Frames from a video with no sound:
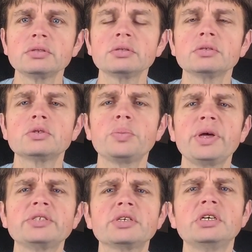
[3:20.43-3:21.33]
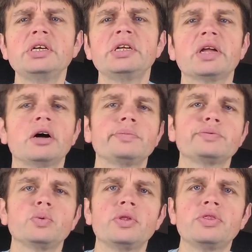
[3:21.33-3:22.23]
So basically, it helps
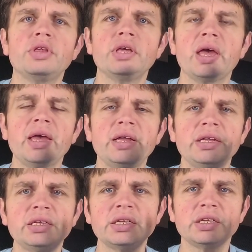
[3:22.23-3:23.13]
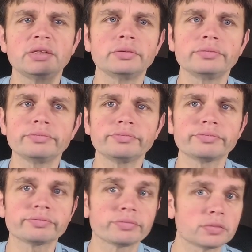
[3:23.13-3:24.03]
with the aiding in,
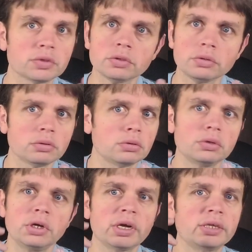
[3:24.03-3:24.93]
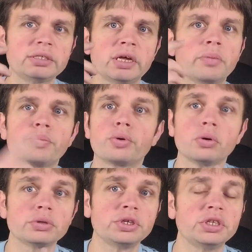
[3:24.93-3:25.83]
like I said,
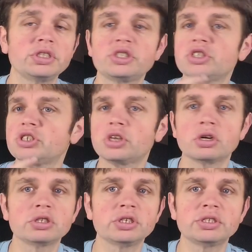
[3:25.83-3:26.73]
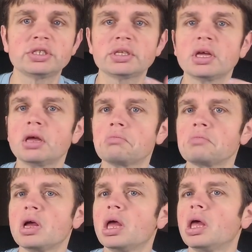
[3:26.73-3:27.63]
proteins, starches,
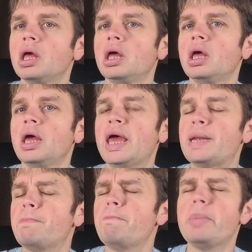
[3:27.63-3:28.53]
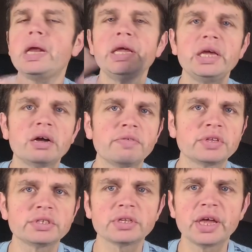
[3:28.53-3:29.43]
and many of the
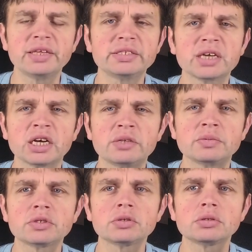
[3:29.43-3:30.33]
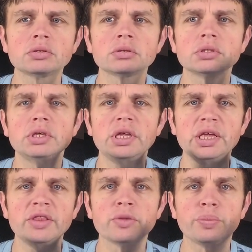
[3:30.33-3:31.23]
enzymes
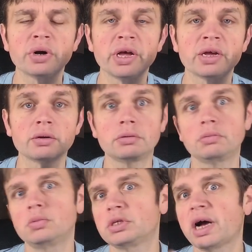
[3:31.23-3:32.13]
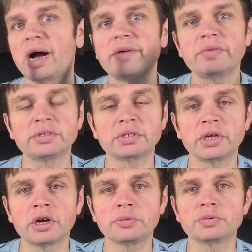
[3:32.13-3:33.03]
in the plant, which obviously
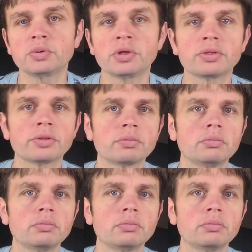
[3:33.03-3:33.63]
helps with